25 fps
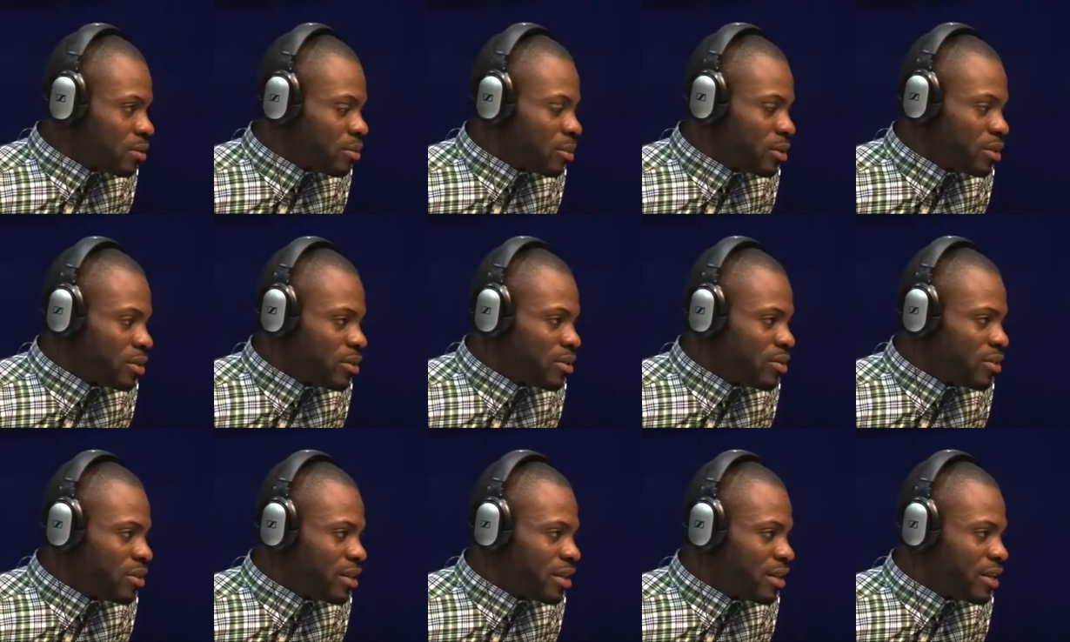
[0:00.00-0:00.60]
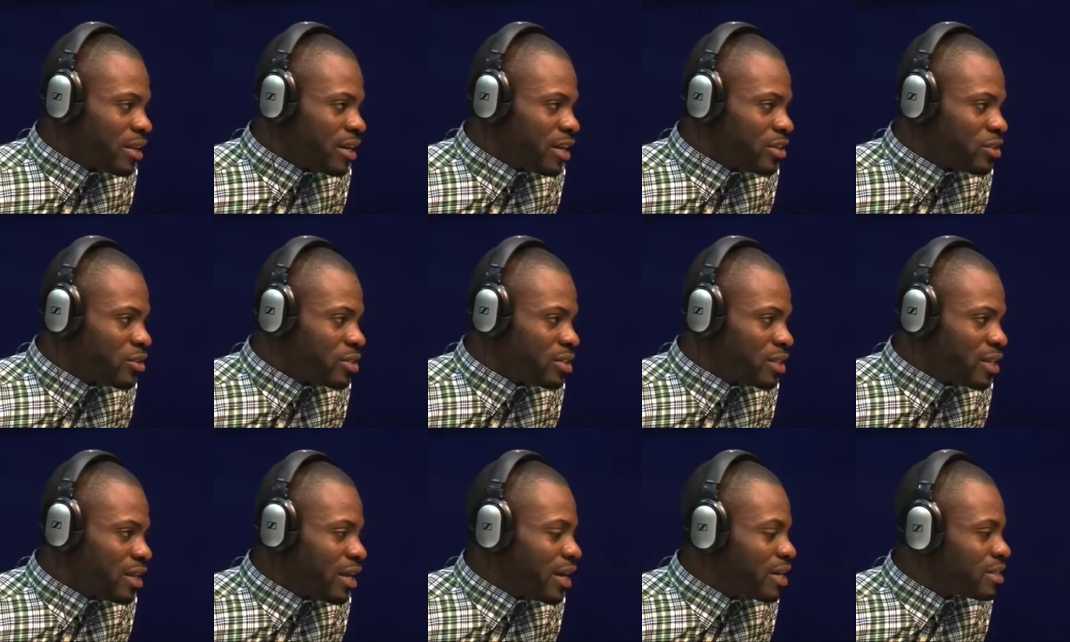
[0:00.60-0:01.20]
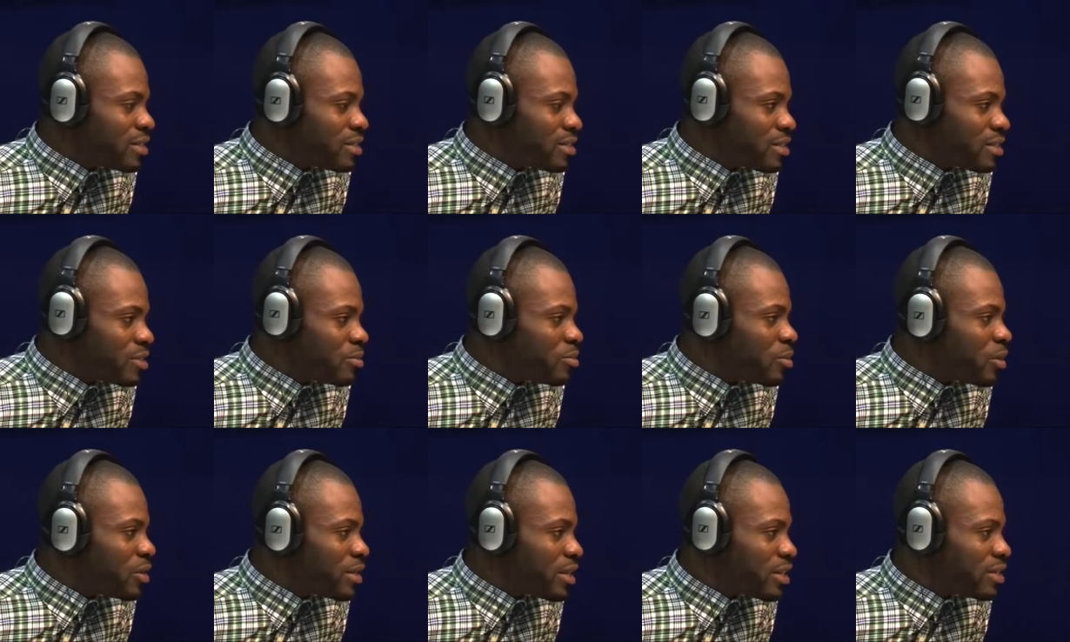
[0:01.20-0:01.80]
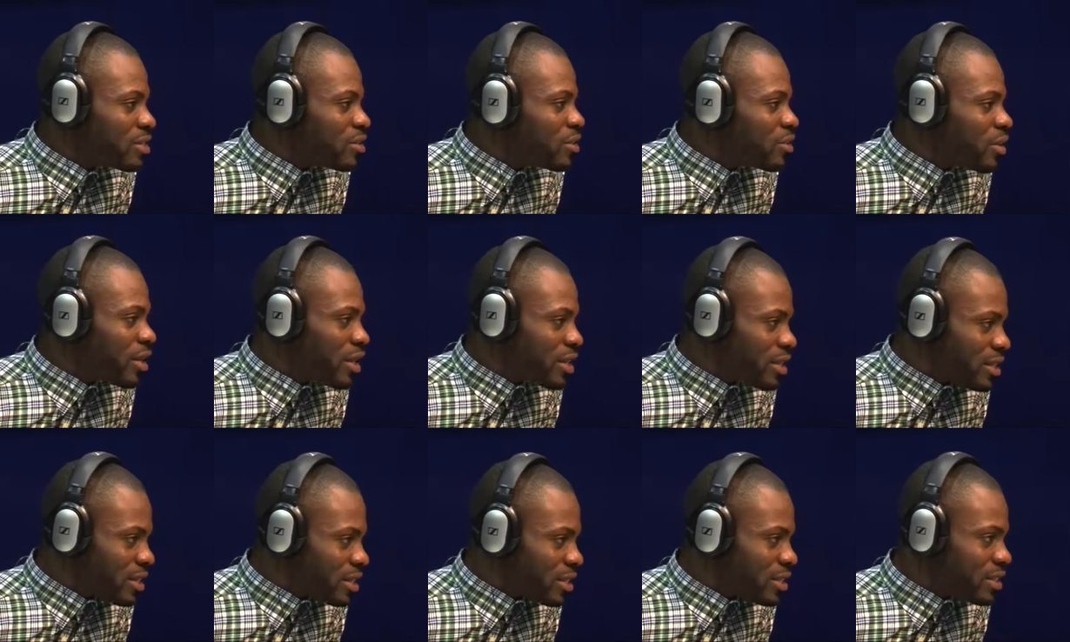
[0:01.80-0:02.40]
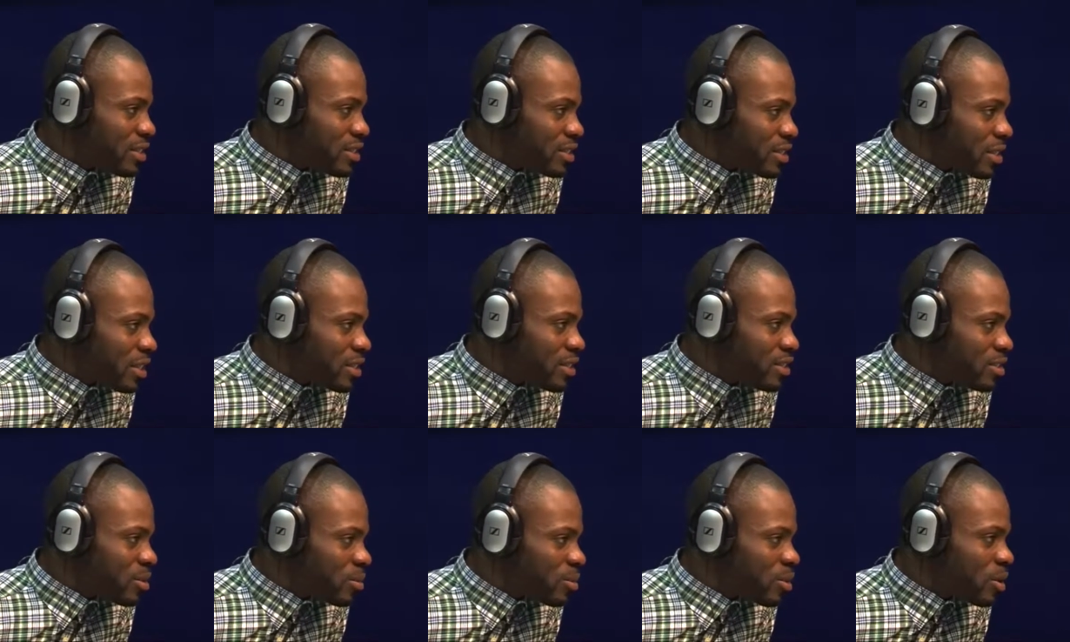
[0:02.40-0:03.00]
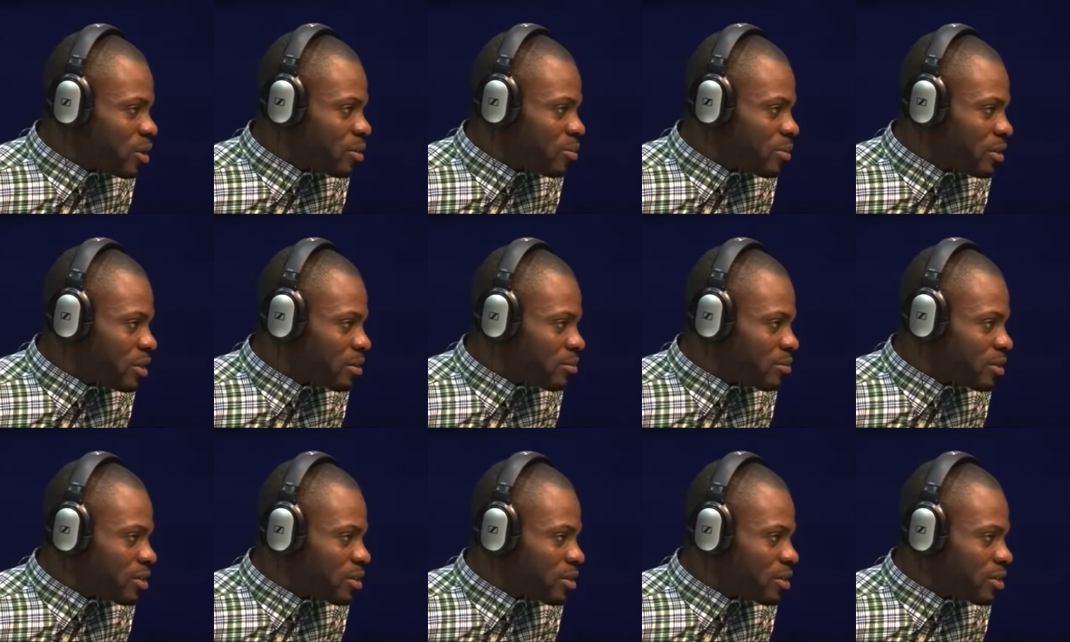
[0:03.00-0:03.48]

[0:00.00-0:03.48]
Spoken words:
Or do you think they are utilizing this money correctly? That is the problem.